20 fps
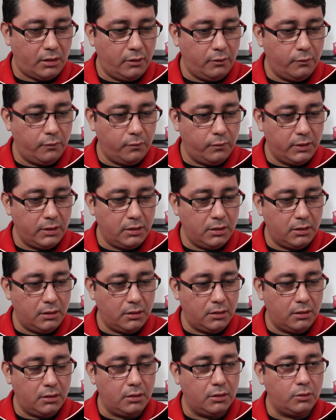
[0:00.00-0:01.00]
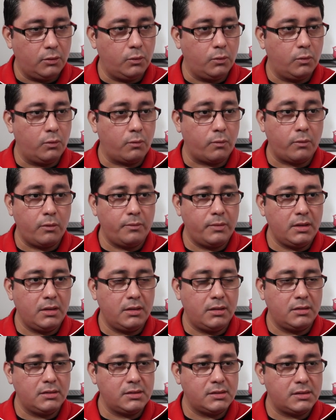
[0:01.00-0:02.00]
if we do Ruby
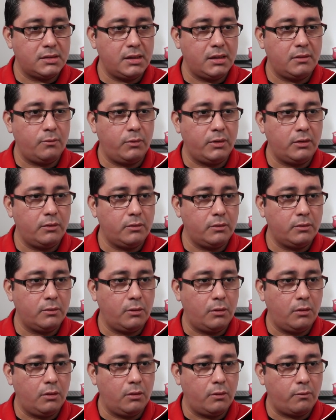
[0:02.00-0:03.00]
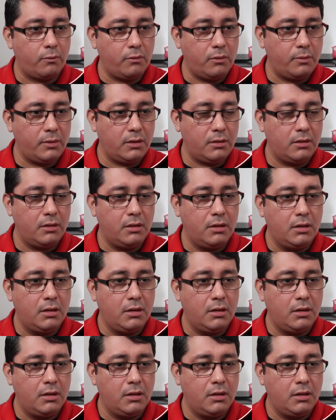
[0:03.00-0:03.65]
instead, we know go Ruby,